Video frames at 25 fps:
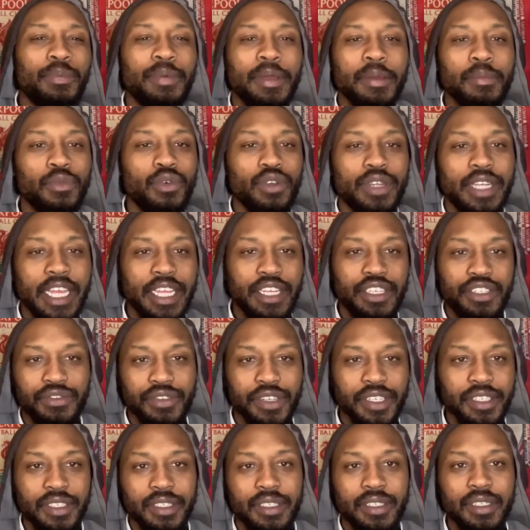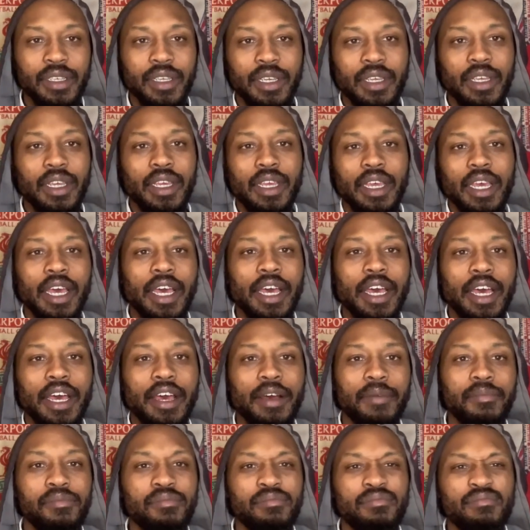dangerous.
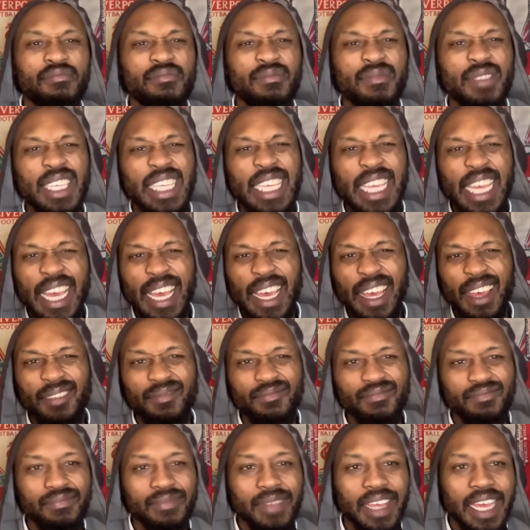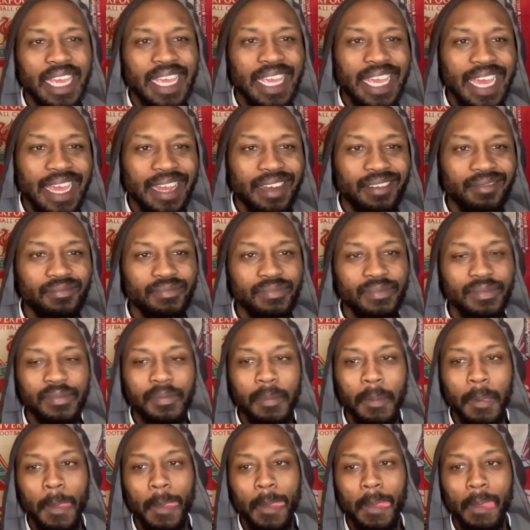Yet again,
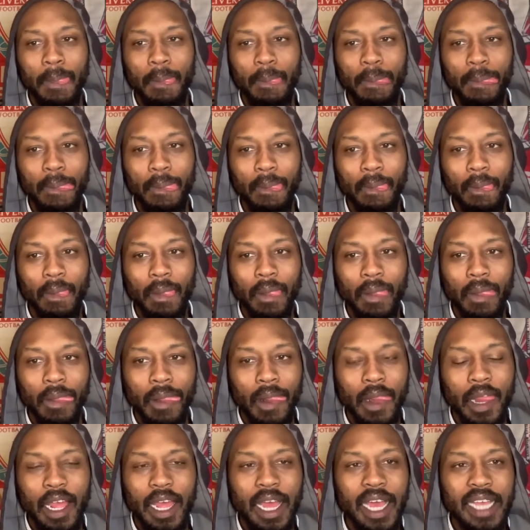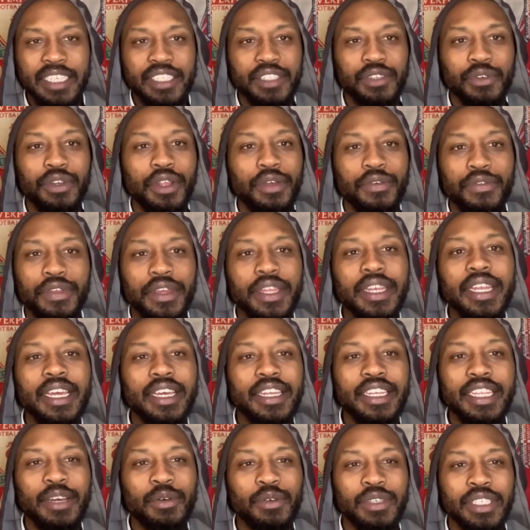I still don't think
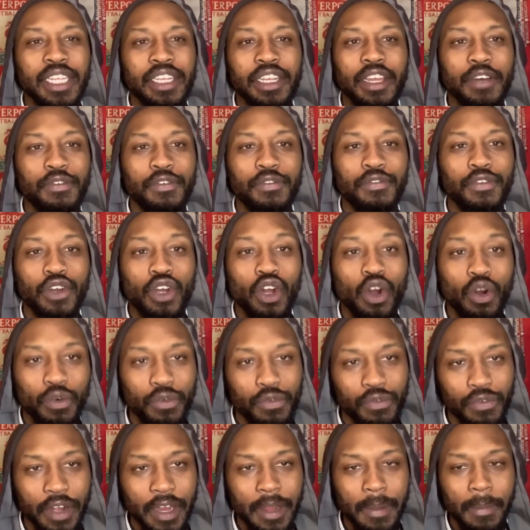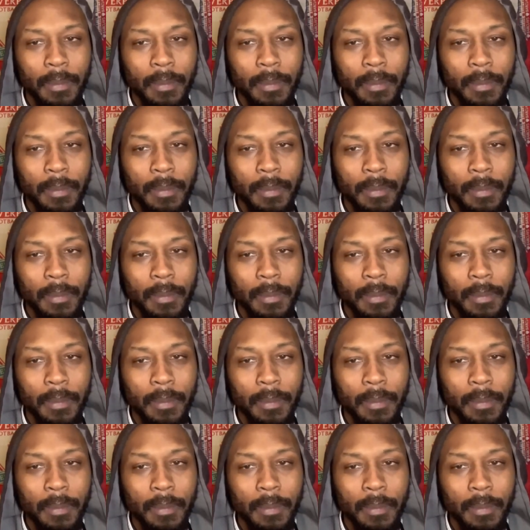that there was enough of a goal threat.